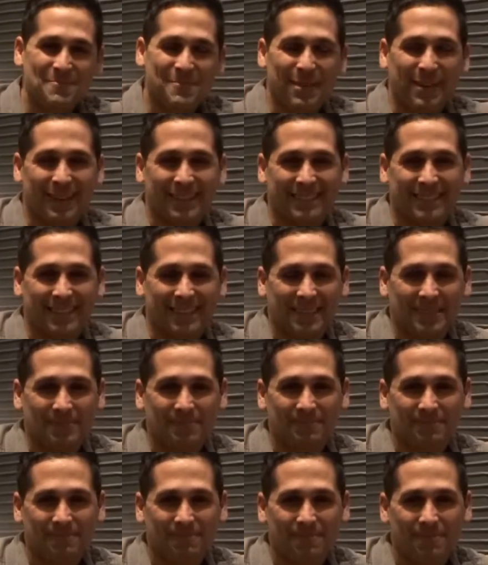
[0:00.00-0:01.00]
But
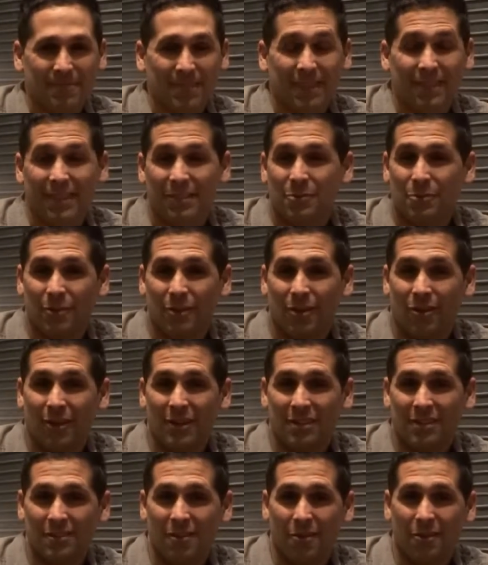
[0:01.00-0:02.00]
um, that's where it all
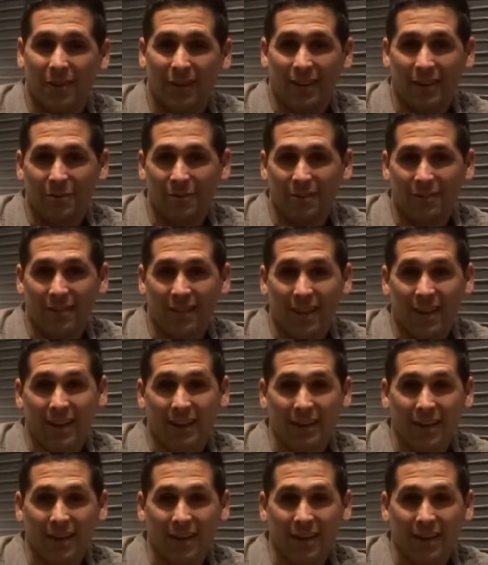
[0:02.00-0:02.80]
got started, I would say,